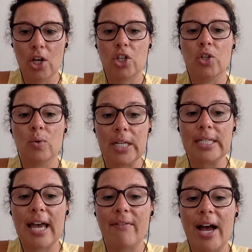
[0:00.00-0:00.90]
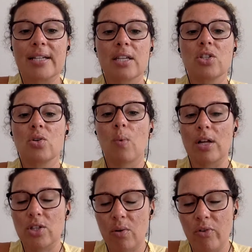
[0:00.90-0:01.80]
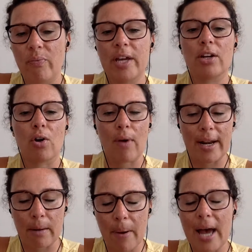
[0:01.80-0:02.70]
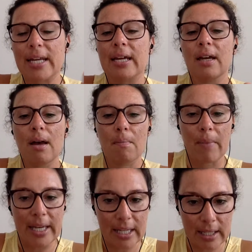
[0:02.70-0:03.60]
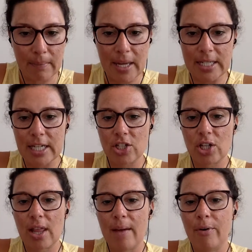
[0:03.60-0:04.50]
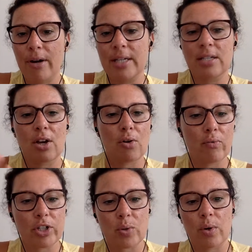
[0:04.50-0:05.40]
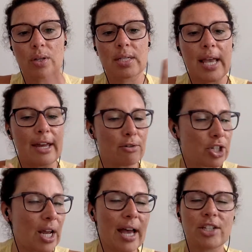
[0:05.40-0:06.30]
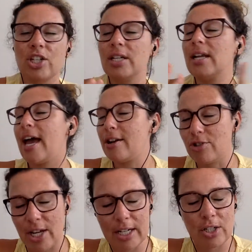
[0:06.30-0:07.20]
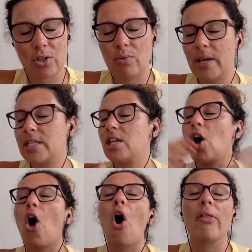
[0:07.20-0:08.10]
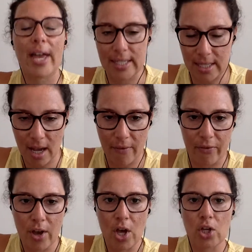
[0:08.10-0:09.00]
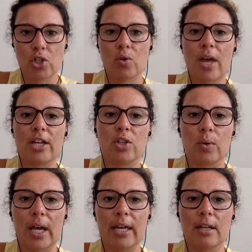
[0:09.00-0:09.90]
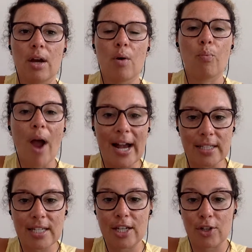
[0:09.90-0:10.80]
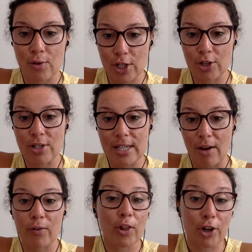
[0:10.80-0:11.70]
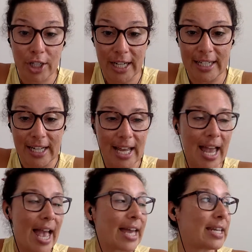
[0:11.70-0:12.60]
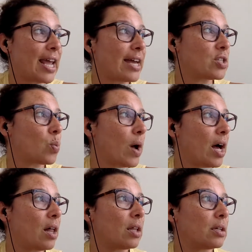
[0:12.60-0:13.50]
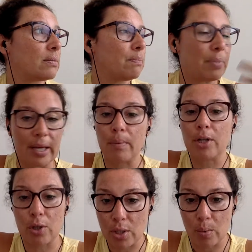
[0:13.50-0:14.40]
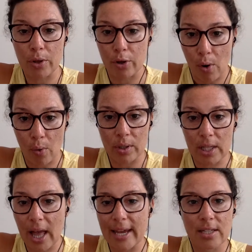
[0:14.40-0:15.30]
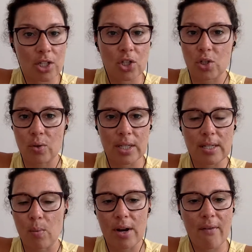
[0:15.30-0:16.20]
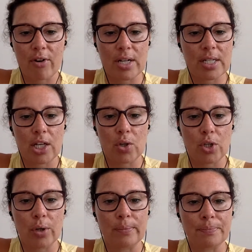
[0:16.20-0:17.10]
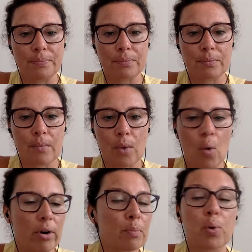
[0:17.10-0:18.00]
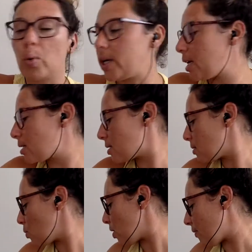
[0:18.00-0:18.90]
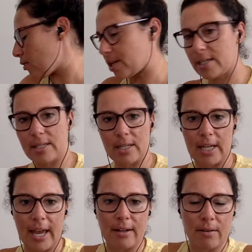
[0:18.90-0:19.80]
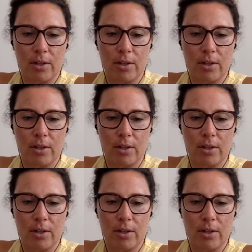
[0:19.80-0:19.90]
You need to have access to Wild Soul Movement, erotic body, my healing meditation libraries, rituals, energy hygiene, energetic attunements, and all that stuff so that you can practice it, use it yourself, learn it, and as well be able to use it with your own clients and students and whatever it is that you do, or employees, whatever is, again,